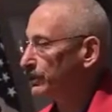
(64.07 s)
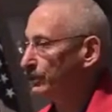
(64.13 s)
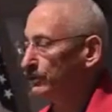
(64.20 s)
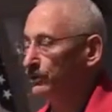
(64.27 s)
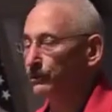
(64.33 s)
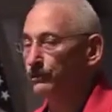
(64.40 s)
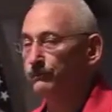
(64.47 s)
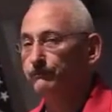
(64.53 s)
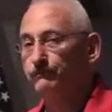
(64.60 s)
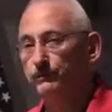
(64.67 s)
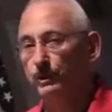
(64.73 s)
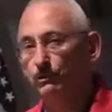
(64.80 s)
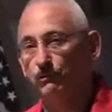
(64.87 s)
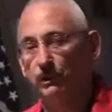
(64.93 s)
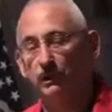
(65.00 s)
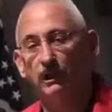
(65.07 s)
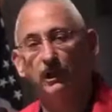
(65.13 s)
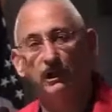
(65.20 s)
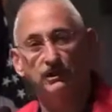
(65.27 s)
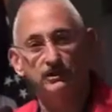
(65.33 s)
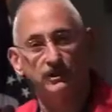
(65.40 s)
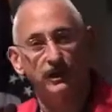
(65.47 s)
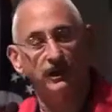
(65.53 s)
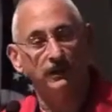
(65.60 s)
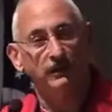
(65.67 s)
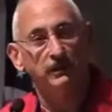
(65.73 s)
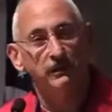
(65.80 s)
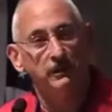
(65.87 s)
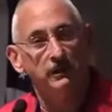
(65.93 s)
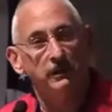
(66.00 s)
you, you realize
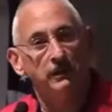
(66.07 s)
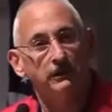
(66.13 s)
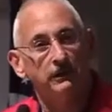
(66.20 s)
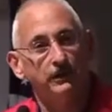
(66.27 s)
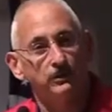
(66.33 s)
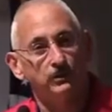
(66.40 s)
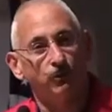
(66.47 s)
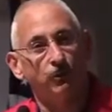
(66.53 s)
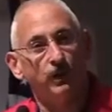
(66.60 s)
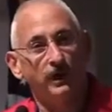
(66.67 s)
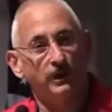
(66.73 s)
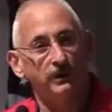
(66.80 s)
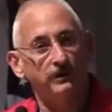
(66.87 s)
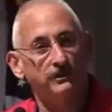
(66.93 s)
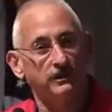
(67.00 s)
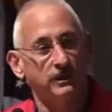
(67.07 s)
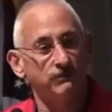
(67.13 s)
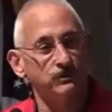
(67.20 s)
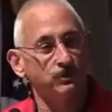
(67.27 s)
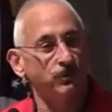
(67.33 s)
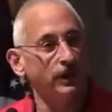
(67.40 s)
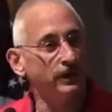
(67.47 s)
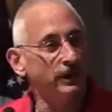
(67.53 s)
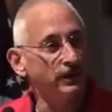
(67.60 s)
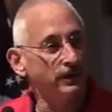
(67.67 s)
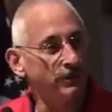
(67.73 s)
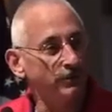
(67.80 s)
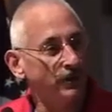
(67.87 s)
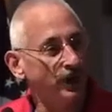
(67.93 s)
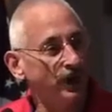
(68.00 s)
that there's a way that seems right
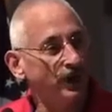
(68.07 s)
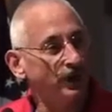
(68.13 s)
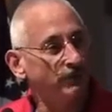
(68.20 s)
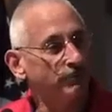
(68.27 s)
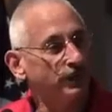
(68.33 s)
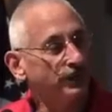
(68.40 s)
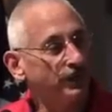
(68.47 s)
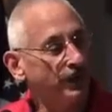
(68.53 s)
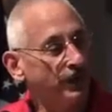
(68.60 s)
unto man, but